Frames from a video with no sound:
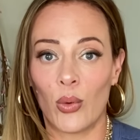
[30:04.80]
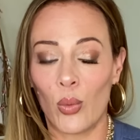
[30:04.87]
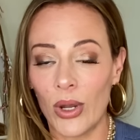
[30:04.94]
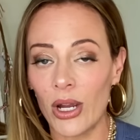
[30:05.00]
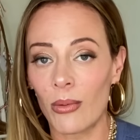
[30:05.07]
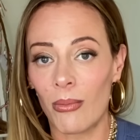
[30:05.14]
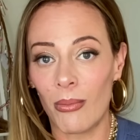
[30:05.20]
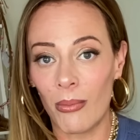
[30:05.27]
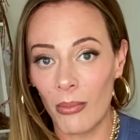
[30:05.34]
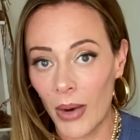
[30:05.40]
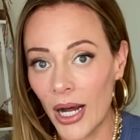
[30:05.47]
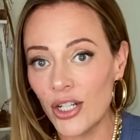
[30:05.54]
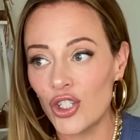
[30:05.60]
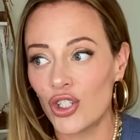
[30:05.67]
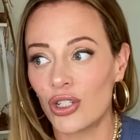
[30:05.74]
we are
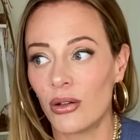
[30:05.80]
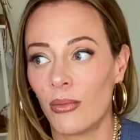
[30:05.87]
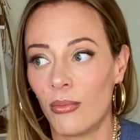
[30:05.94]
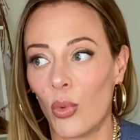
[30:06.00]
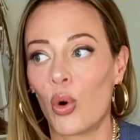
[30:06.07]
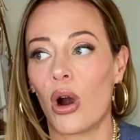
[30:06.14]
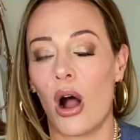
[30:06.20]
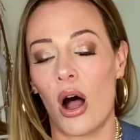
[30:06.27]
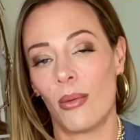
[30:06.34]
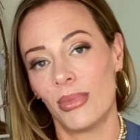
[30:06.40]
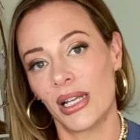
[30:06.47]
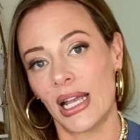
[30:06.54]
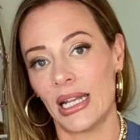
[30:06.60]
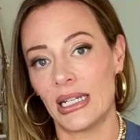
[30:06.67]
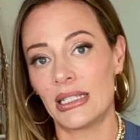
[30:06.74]
much more
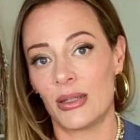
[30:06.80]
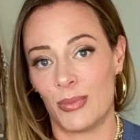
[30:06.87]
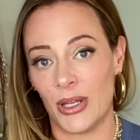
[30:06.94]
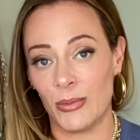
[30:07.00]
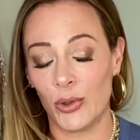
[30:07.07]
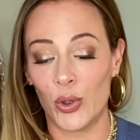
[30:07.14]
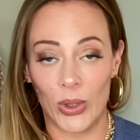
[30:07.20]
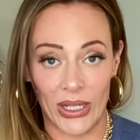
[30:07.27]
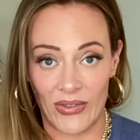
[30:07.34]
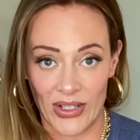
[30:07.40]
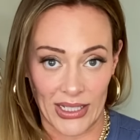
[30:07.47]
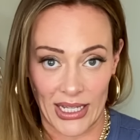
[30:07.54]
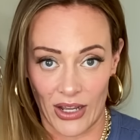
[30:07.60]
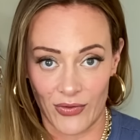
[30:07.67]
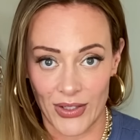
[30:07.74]
obligated to people who give
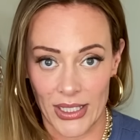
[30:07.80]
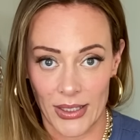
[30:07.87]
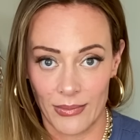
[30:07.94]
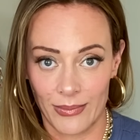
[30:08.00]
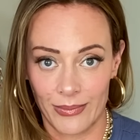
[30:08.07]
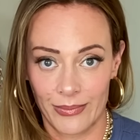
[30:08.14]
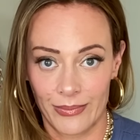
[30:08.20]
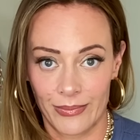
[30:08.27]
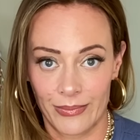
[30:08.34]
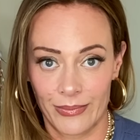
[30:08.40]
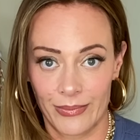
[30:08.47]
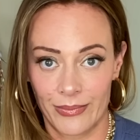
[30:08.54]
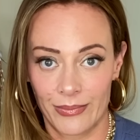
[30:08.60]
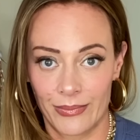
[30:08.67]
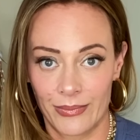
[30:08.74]
us gifts.
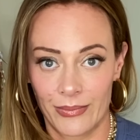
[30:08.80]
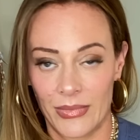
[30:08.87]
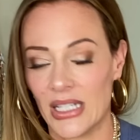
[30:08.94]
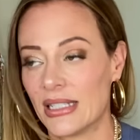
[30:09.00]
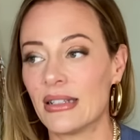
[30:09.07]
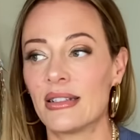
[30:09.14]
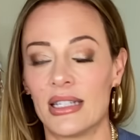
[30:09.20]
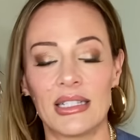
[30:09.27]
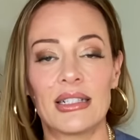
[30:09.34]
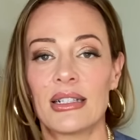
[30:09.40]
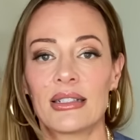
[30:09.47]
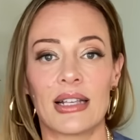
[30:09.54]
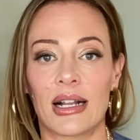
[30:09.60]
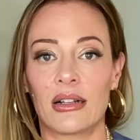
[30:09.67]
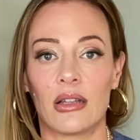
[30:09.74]
This is this is a
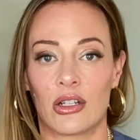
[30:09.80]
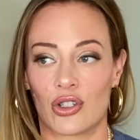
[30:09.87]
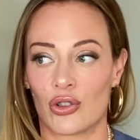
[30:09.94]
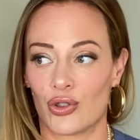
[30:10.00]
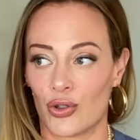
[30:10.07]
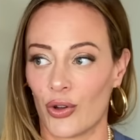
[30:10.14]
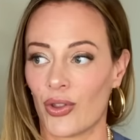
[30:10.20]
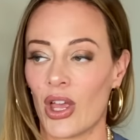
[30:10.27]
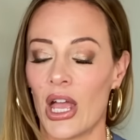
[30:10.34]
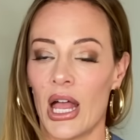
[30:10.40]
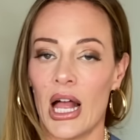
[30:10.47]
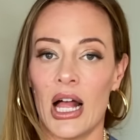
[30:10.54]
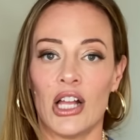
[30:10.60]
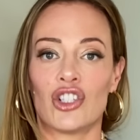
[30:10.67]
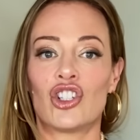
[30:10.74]
psychological truth.
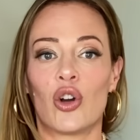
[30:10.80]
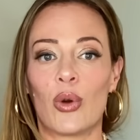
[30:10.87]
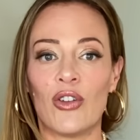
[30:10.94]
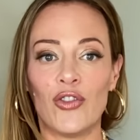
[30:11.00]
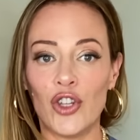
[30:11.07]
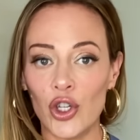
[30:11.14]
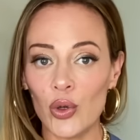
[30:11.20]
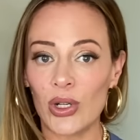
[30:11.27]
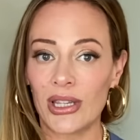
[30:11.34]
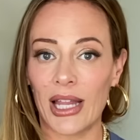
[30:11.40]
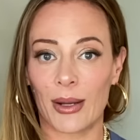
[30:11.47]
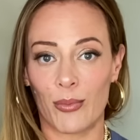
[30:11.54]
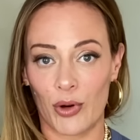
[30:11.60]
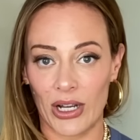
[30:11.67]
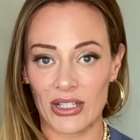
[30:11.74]
So if you can
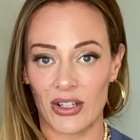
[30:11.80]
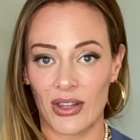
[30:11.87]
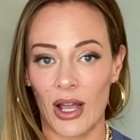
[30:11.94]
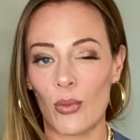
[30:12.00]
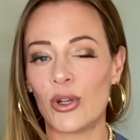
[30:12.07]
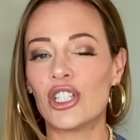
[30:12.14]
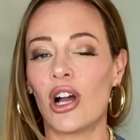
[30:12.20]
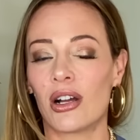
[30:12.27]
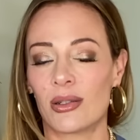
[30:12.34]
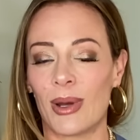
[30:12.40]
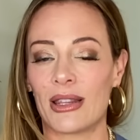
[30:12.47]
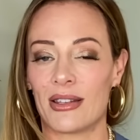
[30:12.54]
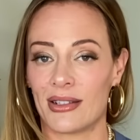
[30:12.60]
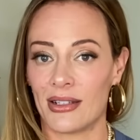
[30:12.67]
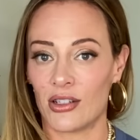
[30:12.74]
like press on that, we talked
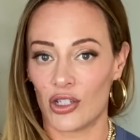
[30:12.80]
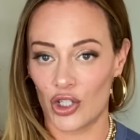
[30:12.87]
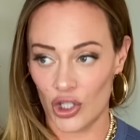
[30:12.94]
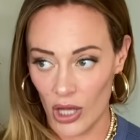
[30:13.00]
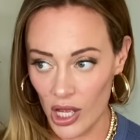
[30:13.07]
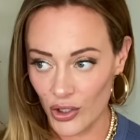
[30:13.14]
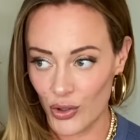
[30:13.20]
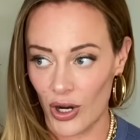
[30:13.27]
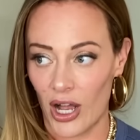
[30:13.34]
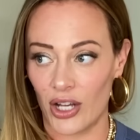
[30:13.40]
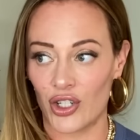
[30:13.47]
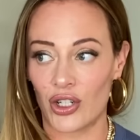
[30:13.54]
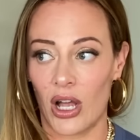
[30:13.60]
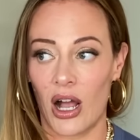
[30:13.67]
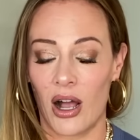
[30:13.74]
about this in the
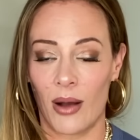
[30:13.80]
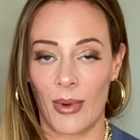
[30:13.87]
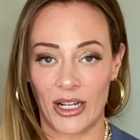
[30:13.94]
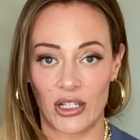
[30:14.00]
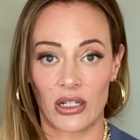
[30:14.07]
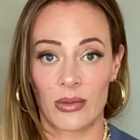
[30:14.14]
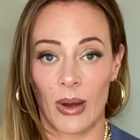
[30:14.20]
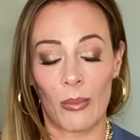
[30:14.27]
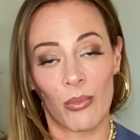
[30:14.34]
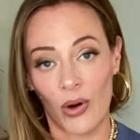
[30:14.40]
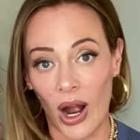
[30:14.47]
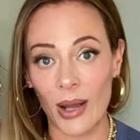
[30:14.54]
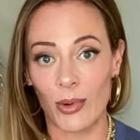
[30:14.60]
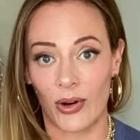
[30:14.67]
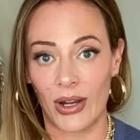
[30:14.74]
Shallontourage. Um, I talked about
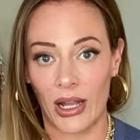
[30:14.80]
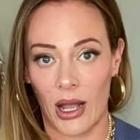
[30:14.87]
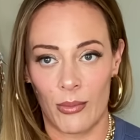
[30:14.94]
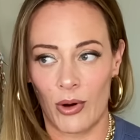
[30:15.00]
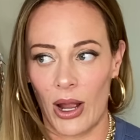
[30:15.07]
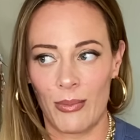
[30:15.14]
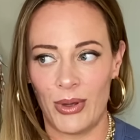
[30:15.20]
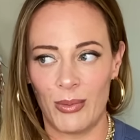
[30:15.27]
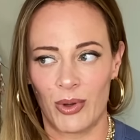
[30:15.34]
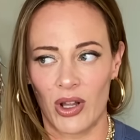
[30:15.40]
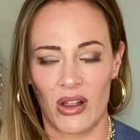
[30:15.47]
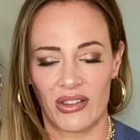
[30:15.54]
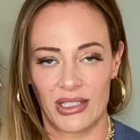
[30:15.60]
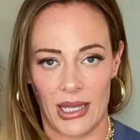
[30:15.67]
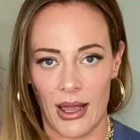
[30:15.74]
bribery. I bribe people
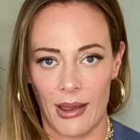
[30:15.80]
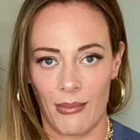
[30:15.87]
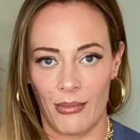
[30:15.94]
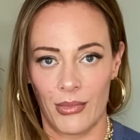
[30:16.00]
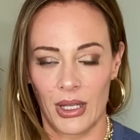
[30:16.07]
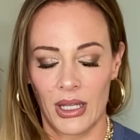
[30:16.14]
all the time